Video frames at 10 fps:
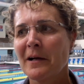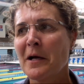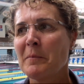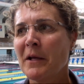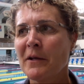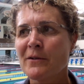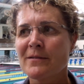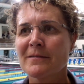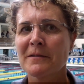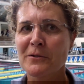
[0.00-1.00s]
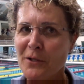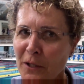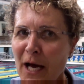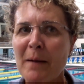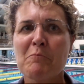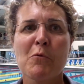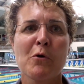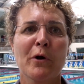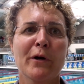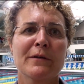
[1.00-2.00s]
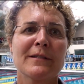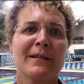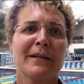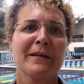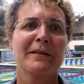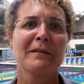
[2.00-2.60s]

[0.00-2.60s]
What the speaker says: and there's a lot more to